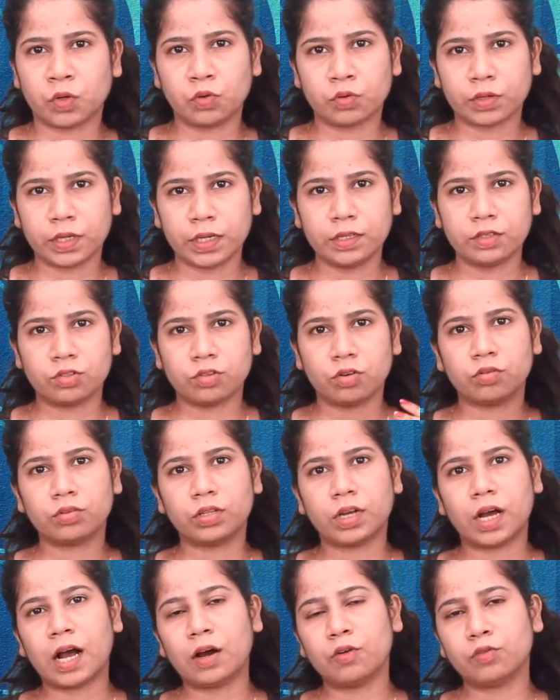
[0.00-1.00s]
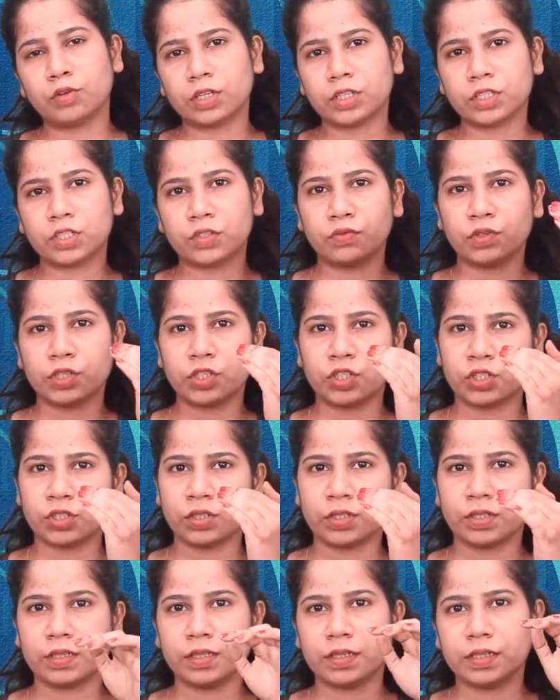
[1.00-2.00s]
Okay, so the outer
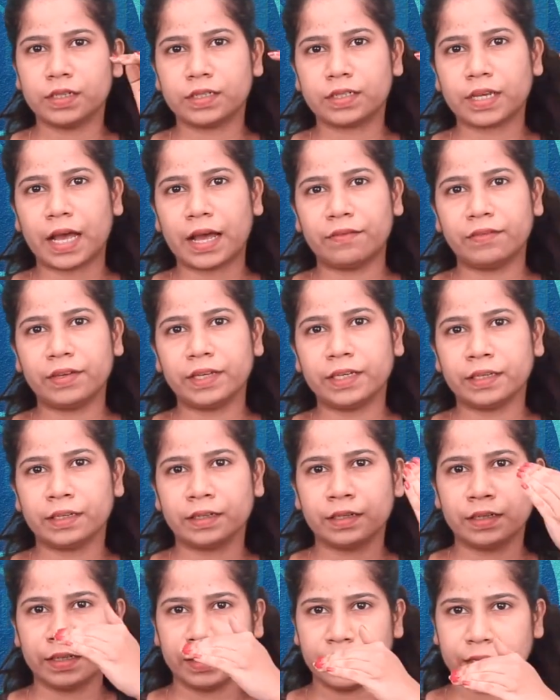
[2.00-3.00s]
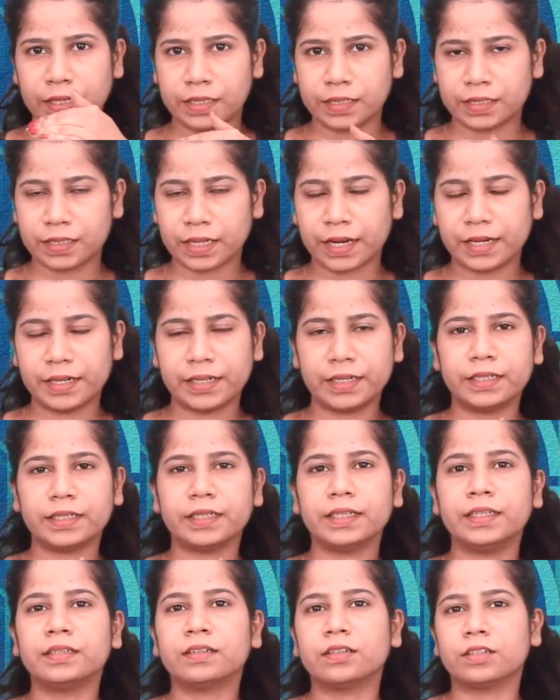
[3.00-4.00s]
switch is having inside
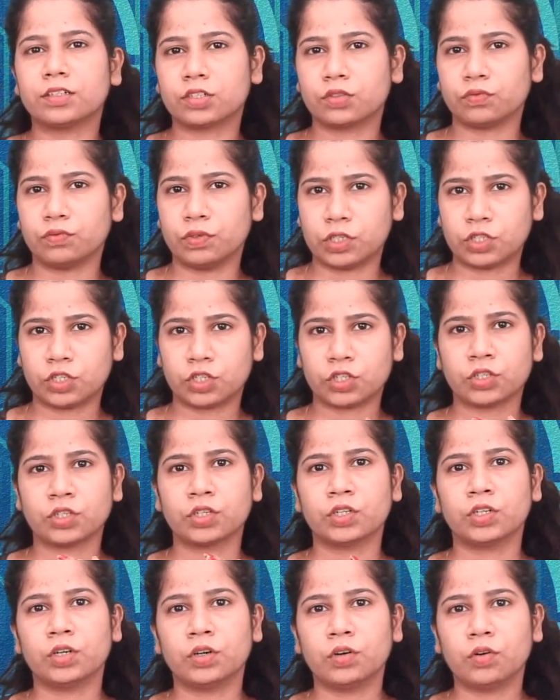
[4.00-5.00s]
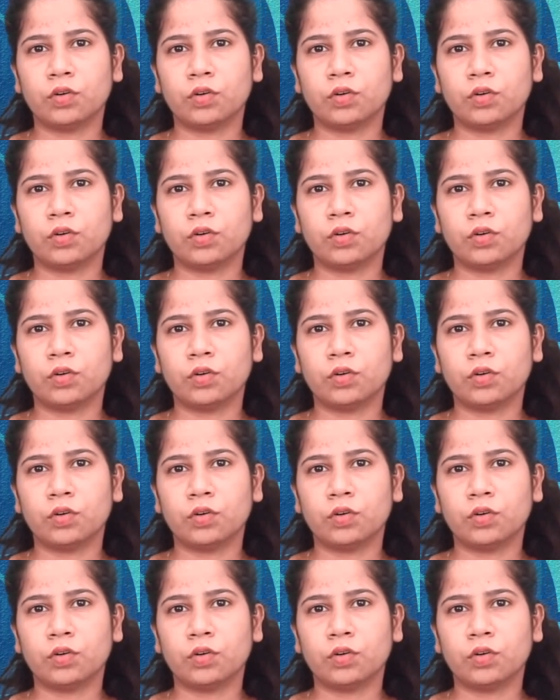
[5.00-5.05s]
it inner switch.